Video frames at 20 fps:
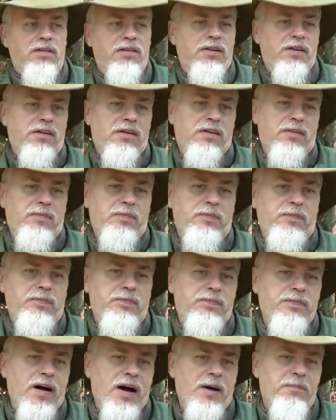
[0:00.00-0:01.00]
The
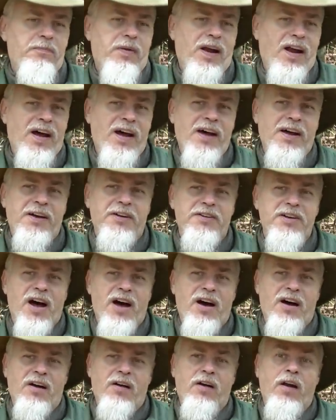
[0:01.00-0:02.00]
applying a
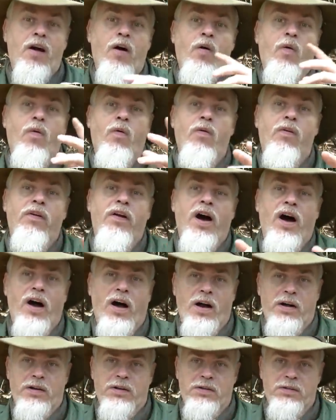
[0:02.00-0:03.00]
toggle or not.